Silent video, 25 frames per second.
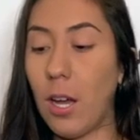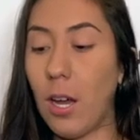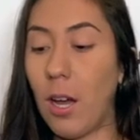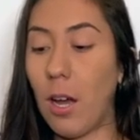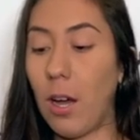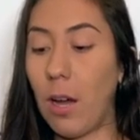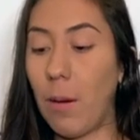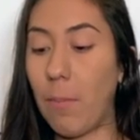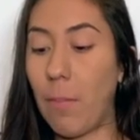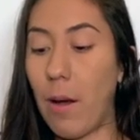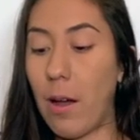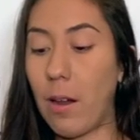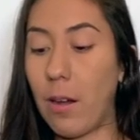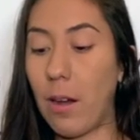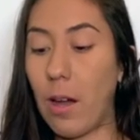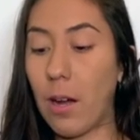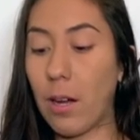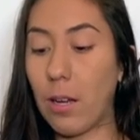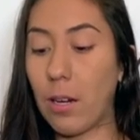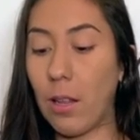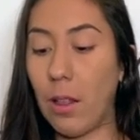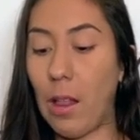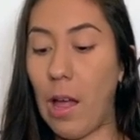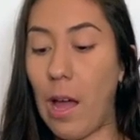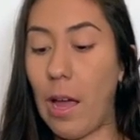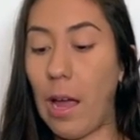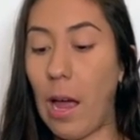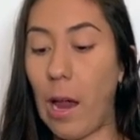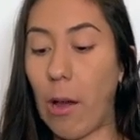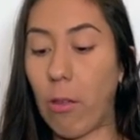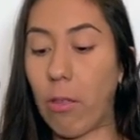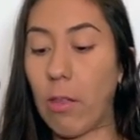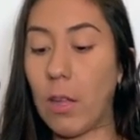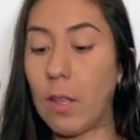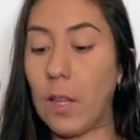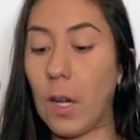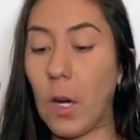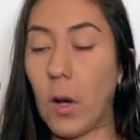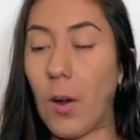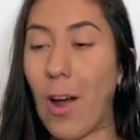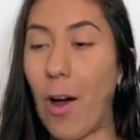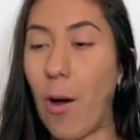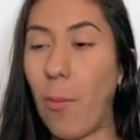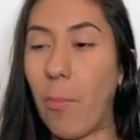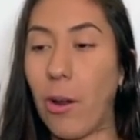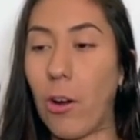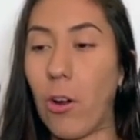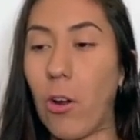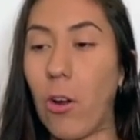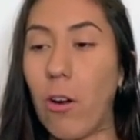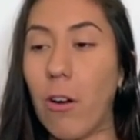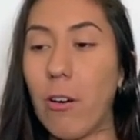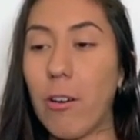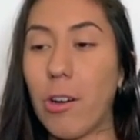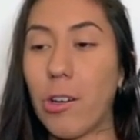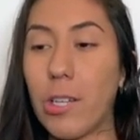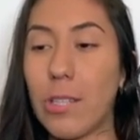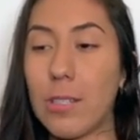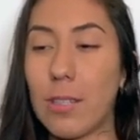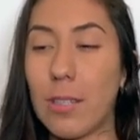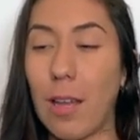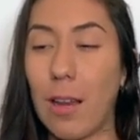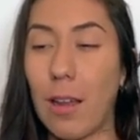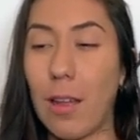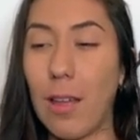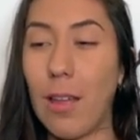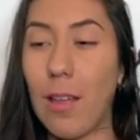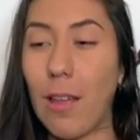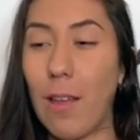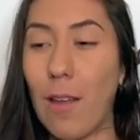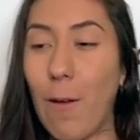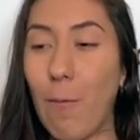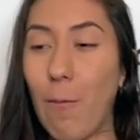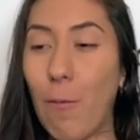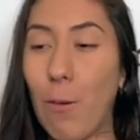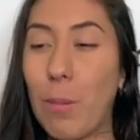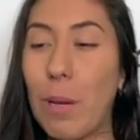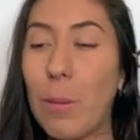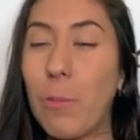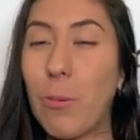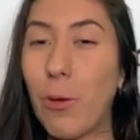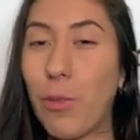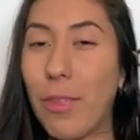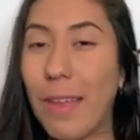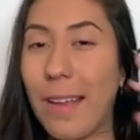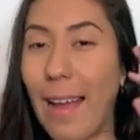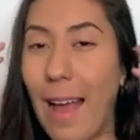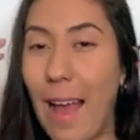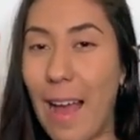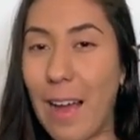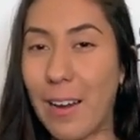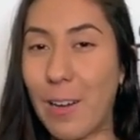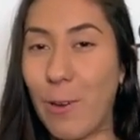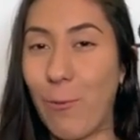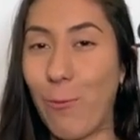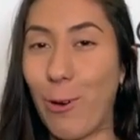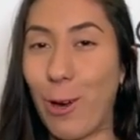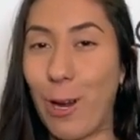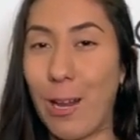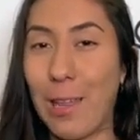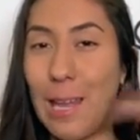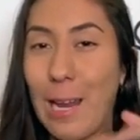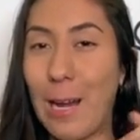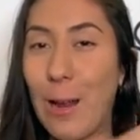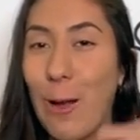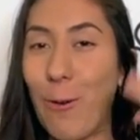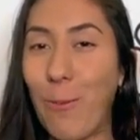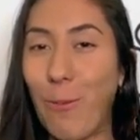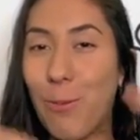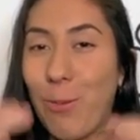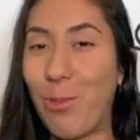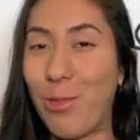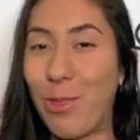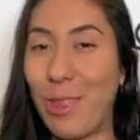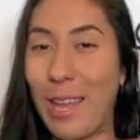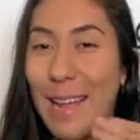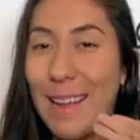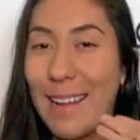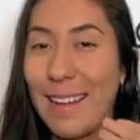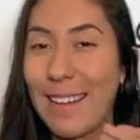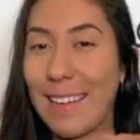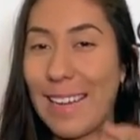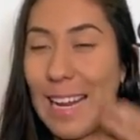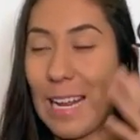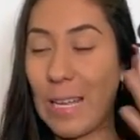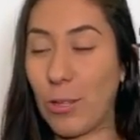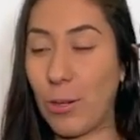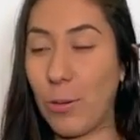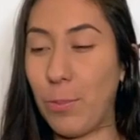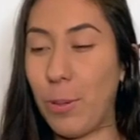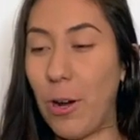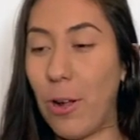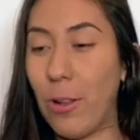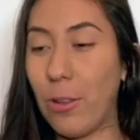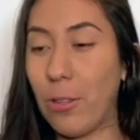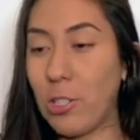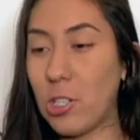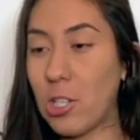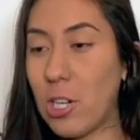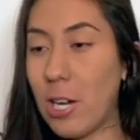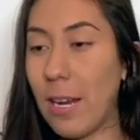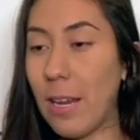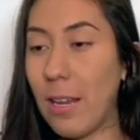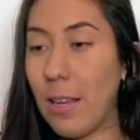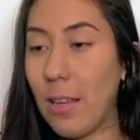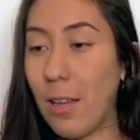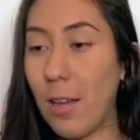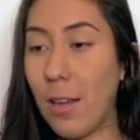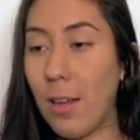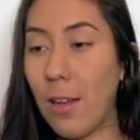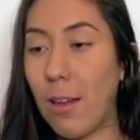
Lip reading: I'm not gonna lie, I don't think that'll help at all. Because, like, when people think activewear, they don't think Anthropologie.